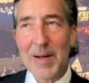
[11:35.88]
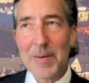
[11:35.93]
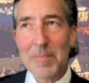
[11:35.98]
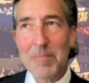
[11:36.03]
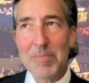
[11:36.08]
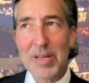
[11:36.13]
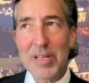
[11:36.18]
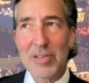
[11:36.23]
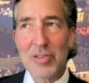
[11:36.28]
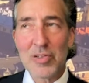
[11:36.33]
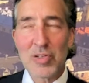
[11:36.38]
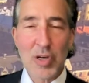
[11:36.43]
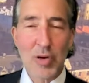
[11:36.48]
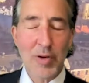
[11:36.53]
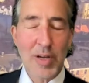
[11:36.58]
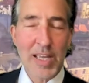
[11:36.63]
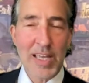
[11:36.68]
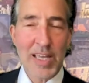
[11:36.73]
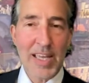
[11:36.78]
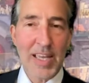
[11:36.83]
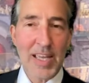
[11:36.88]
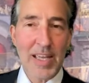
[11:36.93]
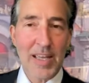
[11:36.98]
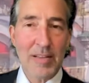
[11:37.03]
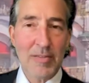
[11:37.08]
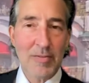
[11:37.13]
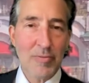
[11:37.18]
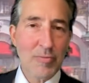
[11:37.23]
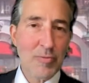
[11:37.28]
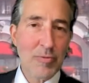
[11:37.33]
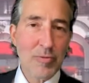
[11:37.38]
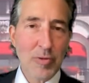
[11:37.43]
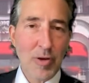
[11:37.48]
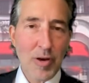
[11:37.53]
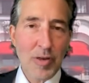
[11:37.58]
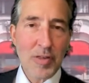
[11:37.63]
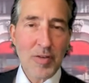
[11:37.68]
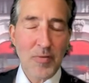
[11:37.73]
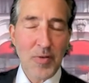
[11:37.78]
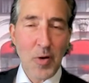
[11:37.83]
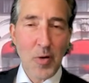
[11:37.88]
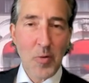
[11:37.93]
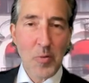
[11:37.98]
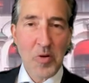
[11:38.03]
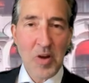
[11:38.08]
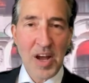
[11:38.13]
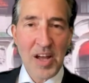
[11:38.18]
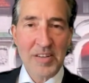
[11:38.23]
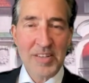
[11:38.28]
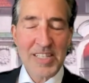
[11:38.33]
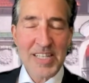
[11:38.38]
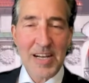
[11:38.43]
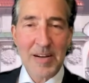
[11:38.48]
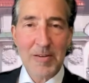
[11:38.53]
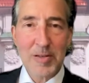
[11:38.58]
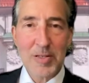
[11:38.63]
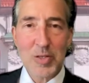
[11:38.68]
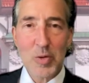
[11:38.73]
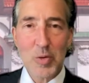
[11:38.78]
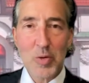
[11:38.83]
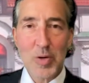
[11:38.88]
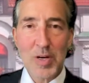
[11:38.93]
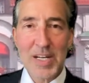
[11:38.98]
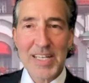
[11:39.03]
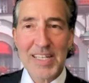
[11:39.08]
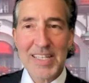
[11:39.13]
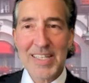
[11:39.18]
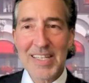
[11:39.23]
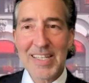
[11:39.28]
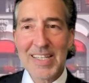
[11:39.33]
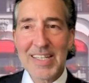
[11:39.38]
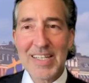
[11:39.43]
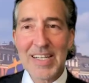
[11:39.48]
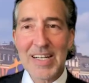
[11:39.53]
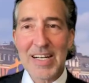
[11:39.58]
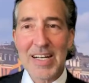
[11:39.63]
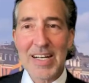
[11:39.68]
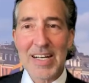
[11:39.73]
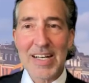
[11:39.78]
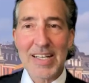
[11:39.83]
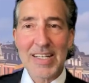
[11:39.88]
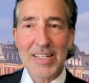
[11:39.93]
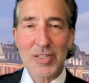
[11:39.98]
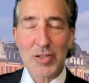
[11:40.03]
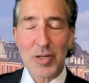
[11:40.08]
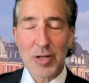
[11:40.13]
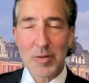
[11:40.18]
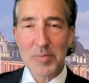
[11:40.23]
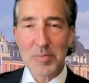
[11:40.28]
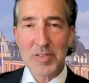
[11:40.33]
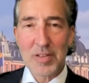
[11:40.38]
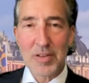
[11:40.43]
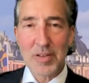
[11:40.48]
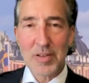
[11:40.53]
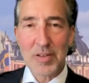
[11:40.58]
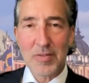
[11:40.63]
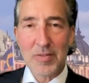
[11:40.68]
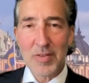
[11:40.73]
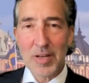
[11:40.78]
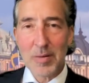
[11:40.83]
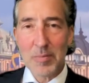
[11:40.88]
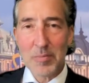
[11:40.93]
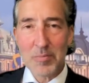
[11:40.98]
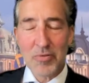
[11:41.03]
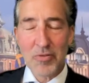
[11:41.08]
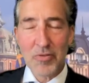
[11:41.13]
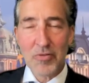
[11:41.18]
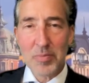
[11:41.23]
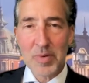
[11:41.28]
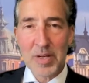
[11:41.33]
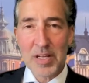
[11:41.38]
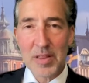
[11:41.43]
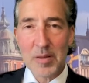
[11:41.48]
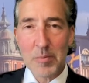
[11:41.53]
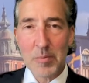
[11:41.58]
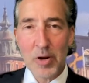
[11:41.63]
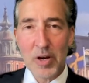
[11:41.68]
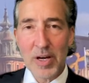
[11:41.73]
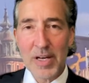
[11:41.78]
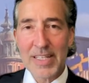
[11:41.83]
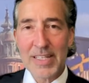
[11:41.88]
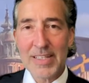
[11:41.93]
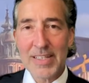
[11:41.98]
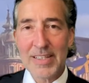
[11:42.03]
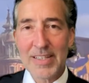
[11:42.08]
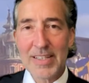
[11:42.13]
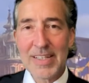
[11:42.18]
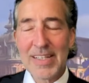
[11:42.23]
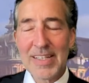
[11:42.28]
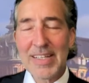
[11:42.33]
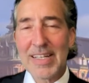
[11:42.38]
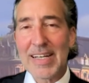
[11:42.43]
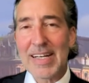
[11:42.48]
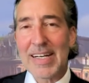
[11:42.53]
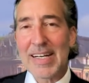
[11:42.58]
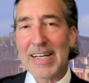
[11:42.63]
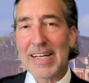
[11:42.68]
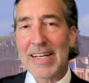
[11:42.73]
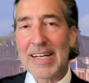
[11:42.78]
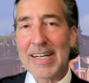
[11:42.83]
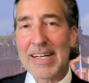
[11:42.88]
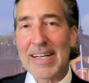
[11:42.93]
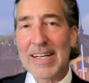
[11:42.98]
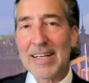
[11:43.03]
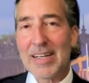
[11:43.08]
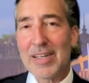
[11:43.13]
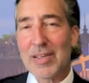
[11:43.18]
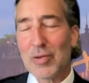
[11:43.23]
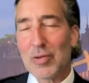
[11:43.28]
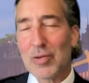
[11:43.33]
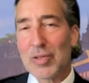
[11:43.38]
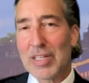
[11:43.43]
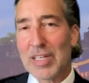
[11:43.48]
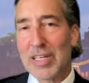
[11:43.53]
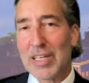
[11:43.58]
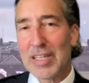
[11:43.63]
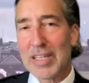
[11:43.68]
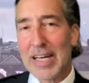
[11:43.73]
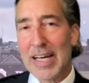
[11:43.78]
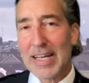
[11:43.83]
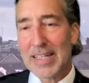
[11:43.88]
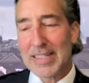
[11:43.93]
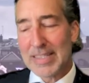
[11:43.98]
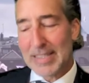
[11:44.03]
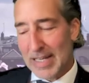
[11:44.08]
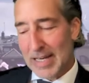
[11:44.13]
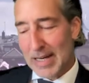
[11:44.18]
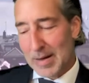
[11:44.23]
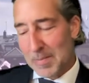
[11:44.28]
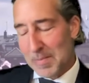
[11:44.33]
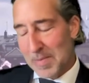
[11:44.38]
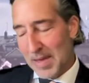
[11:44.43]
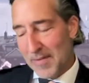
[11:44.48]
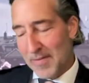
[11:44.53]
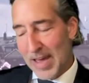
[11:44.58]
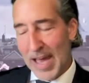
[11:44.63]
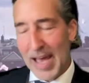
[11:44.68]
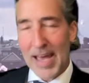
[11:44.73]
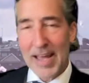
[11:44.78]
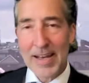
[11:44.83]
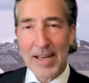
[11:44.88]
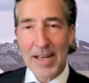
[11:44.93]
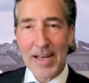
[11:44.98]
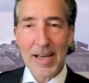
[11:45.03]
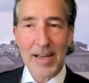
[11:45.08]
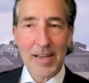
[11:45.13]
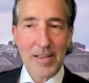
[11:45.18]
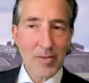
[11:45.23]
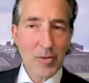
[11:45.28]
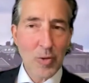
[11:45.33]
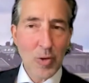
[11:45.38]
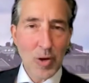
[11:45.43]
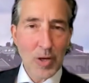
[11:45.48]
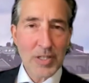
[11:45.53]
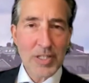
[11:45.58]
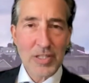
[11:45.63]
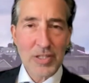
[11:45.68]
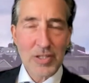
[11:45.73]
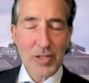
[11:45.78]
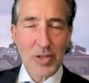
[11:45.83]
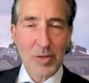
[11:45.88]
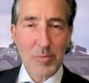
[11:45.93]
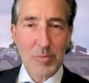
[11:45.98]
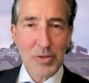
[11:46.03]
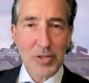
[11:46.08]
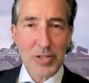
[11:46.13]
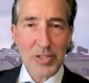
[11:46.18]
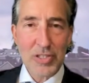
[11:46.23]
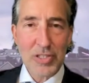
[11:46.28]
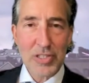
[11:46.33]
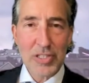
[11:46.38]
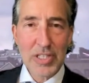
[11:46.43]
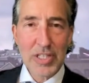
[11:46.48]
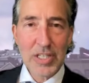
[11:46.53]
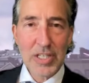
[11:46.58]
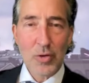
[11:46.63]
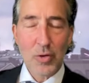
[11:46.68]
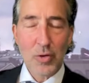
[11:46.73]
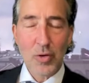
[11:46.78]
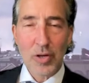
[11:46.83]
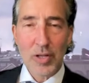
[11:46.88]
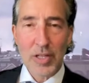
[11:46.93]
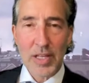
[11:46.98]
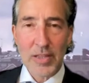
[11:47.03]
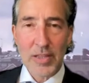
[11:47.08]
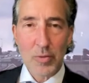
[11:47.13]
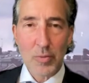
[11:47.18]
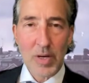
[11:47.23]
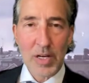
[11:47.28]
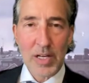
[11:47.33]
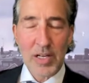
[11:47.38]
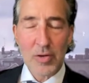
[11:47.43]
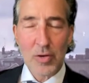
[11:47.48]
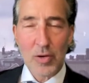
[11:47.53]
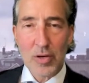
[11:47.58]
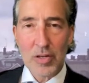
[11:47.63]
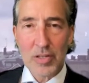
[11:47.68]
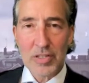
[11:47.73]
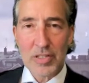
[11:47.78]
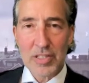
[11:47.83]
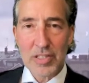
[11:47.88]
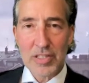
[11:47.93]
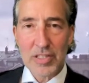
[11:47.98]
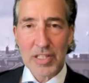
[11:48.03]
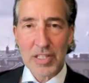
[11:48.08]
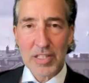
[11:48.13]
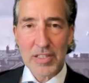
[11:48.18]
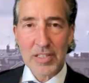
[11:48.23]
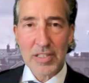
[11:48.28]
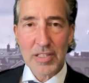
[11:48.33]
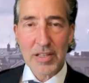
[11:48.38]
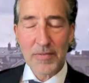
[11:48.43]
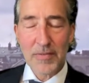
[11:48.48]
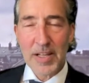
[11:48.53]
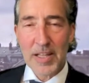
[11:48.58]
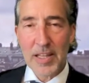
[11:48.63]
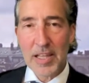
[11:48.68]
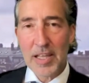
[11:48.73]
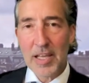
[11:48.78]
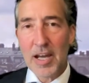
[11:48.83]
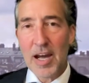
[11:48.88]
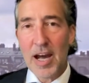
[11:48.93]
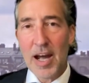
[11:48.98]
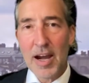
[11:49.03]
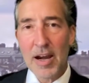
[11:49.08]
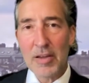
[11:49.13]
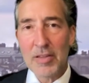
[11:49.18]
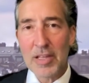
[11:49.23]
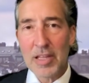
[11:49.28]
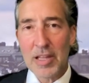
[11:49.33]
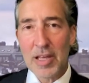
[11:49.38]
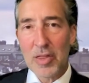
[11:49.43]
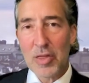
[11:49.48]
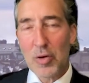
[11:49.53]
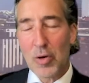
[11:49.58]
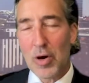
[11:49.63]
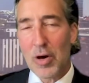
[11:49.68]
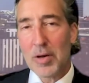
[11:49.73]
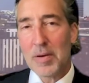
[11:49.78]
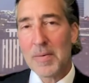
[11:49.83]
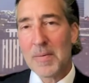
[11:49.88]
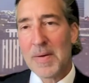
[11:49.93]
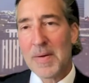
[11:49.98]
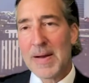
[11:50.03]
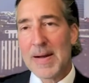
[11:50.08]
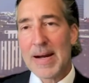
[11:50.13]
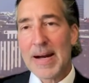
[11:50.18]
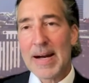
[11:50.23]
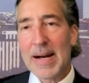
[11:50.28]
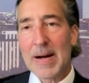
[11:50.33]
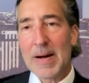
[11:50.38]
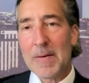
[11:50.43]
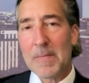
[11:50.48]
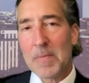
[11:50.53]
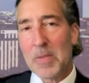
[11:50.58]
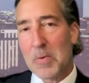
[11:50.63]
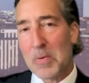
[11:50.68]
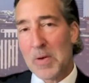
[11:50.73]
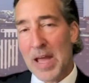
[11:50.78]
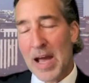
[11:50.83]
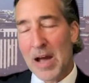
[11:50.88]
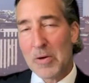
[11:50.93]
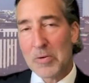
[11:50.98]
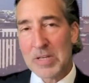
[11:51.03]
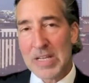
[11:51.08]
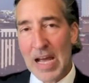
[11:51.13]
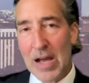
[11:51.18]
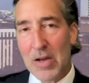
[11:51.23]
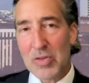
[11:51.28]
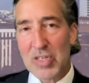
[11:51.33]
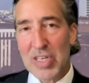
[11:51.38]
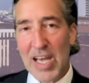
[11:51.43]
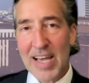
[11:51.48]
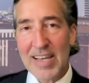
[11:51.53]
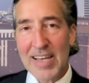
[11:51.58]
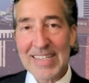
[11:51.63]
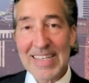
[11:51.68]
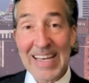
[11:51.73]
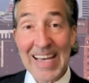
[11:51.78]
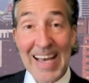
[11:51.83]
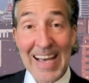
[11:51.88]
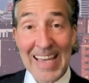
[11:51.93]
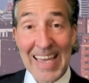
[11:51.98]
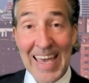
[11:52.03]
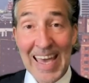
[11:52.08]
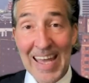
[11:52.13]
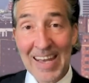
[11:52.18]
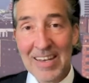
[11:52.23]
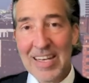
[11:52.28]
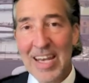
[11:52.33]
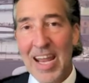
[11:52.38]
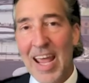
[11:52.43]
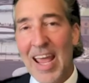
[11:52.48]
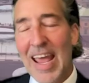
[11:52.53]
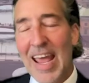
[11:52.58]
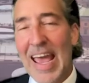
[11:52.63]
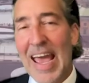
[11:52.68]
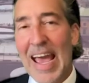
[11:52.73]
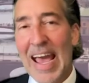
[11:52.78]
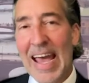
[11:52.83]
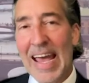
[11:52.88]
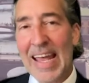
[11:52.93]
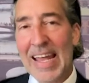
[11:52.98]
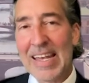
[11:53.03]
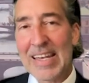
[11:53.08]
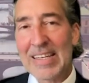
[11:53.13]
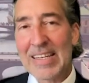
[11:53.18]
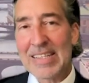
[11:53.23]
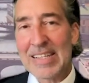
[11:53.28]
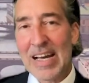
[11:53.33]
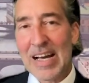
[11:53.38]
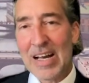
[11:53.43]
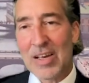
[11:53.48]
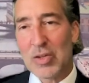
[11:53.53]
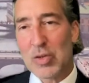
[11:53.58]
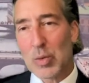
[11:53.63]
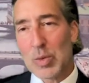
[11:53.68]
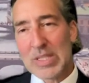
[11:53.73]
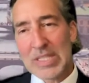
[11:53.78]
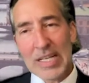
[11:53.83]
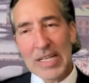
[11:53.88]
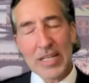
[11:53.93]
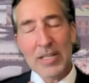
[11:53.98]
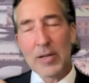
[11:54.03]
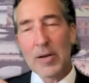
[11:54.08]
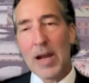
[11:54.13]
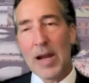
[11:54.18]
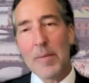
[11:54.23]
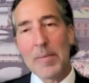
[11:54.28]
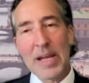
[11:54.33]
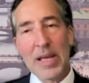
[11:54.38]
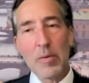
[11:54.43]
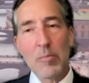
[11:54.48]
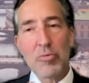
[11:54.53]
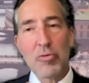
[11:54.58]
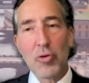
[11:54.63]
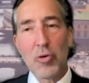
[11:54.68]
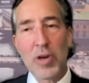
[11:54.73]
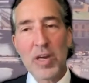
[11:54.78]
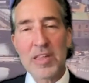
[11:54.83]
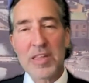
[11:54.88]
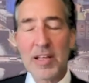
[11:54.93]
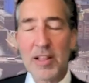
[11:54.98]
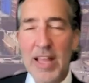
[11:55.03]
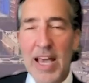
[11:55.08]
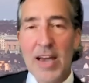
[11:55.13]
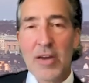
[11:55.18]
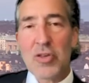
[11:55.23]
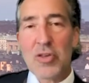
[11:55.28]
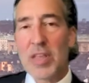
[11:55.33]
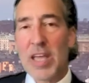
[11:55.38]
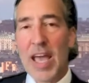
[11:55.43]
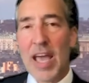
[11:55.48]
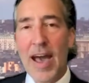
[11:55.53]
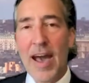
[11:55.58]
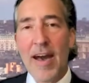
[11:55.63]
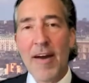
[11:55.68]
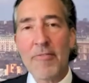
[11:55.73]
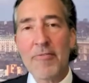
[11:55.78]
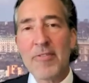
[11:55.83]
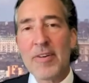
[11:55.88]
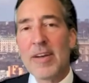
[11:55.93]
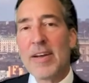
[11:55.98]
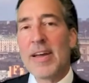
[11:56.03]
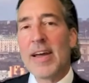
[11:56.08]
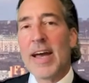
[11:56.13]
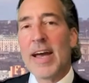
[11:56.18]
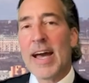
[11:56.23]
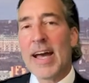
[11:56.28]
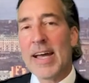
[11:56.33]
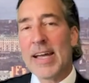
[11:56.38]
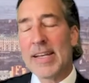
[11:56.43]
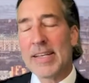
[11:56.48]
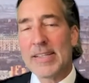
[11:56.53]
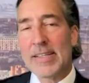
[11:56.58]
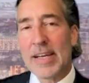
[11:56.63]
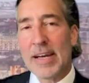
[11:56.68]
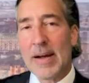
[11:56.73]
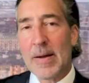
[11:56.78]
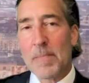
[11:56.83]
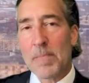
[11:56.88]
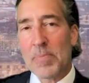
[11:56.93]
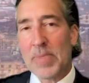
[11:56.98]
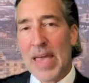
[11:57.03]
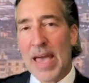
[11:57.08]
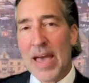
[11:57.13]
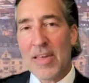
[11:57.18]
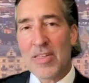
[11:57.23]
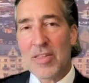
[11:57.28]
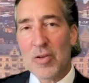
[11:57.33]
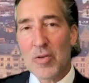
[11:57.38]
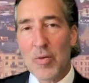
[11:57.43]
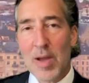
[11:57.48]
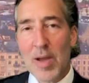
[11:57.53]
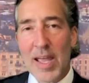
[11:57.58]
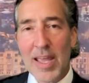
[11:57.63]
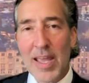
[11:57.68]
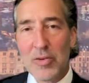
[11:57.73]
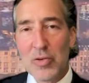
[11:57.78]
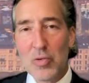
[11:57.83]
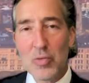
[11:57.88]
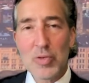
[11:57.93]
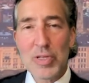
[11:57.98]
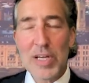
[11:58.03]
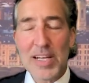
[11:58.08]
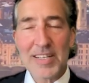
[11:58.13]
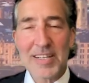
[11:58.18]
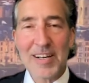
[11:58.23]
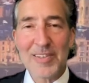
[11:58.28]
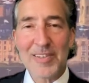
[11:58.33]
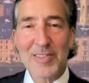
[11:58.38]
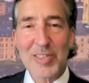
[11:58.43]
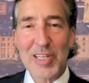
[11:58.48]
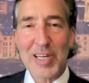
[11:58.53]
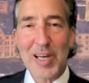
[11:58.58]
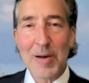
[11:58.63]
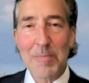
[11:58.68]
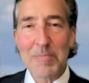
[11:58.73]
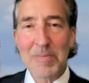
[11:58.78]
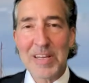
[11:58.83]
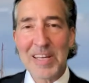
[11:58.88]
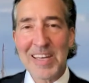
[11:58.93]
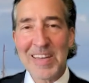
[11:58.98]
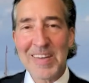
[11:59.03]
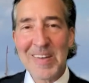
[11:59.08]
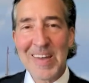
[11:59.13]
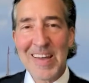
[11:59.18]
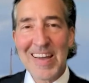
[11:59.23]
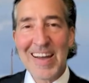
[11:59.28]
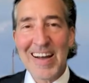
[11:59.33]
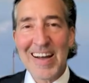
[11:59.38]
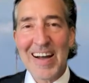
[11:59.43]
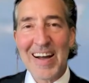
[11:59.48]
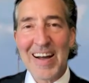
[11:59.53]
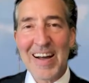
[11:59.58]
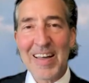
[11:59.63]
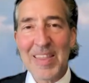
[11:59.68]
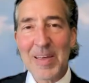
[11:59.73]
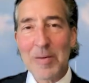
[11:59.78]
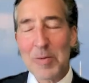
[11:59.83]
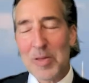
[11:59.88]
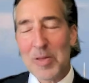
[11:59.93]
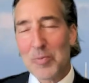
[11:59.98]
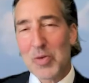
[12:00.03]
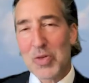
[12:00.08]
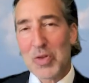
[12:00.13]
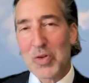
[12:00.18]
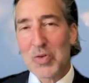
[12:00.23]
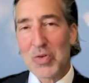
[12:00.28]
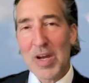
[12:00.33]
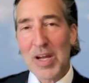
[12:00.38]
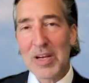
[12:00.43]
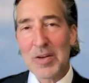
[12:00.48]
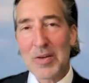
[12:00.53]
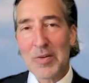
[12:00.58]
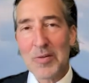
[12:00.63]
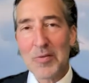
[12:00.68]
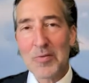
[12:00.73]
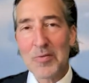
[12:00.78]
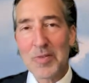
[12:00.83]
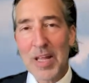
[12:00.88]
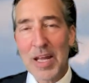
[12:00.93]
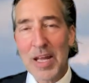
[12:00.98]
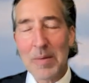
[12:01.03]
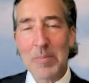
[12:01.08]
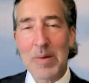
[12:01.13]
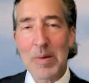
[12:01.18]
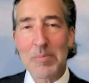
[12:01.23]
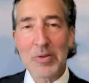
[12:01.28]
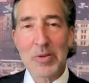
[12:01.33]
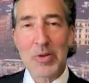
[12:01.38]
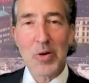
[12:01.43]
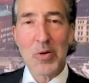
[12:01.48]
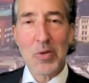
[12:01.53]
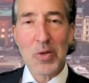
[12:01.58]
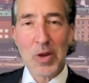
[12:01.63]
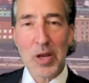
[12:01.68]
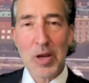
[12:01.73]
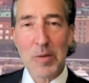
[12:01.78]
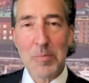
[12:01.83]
been showing a loss of home ground territory in terms of improvement in the market. You see that they've had losses on the books, or that the running cost is significantly higher than they thought. They're now downsizing again, and so it's not clear how many employees they'll actually have. And as they're a new technology company, they went with the trend of letting people know they're going to